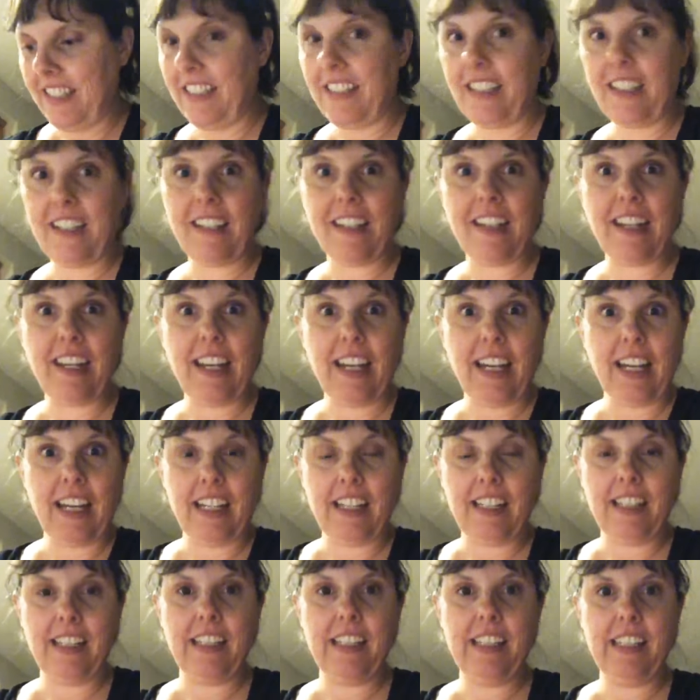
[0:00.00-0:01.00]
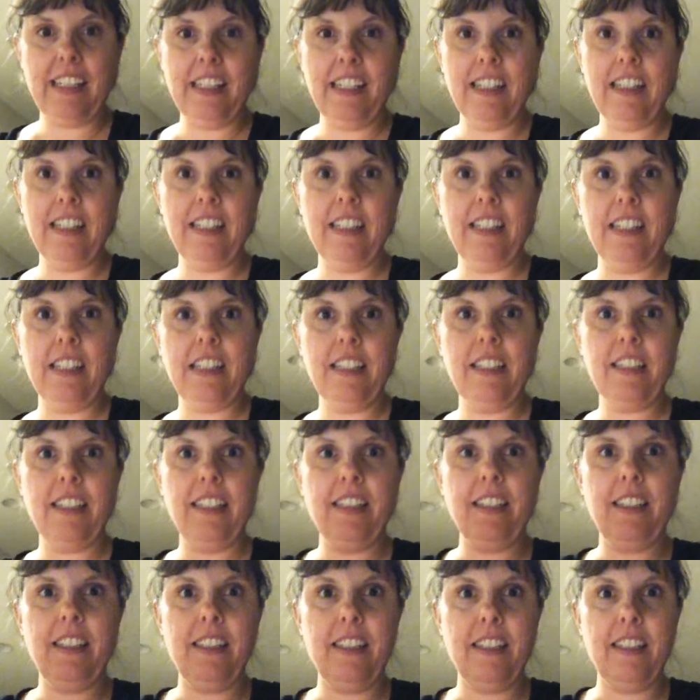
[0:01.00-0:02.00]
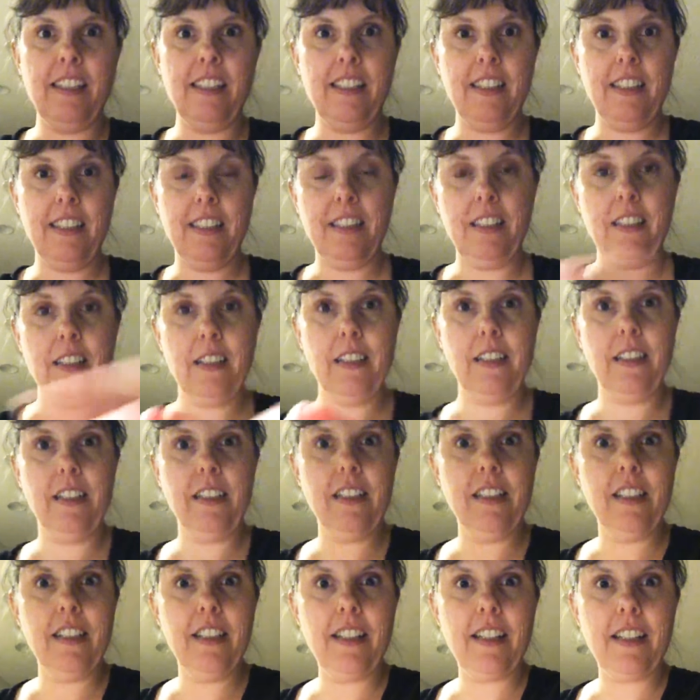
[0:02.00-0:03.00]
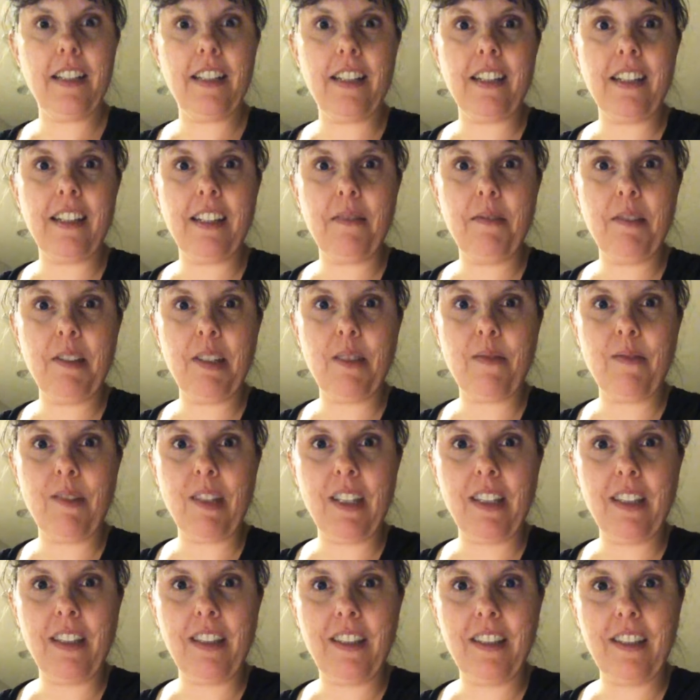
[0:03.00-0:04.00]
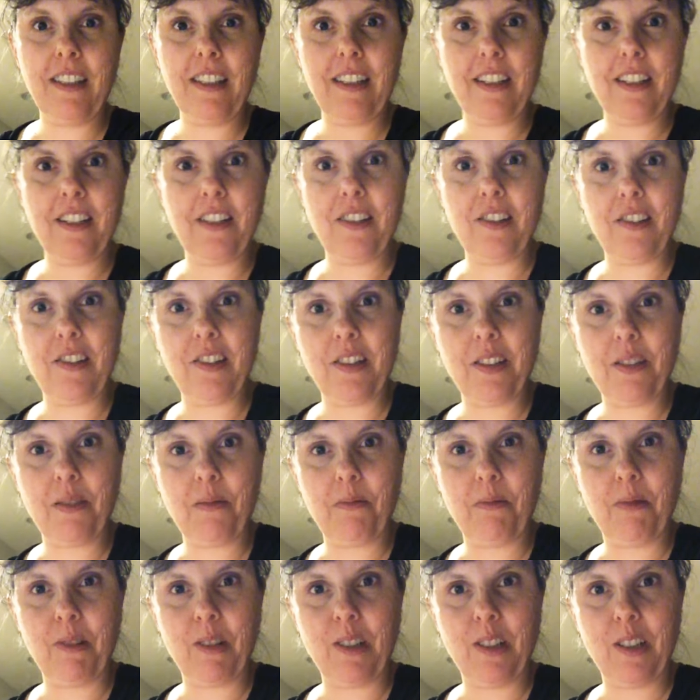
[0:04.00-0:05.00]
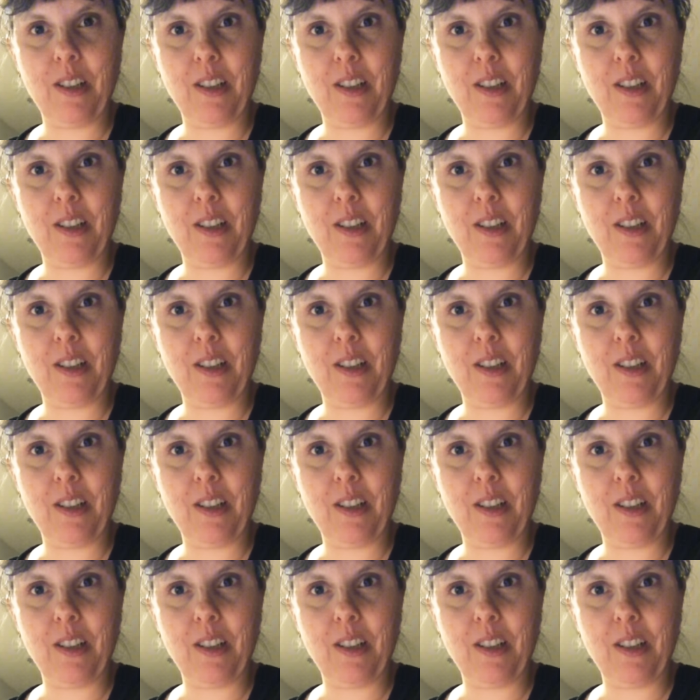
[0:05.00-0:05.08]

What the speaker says: All right. So let me just make a little adjustment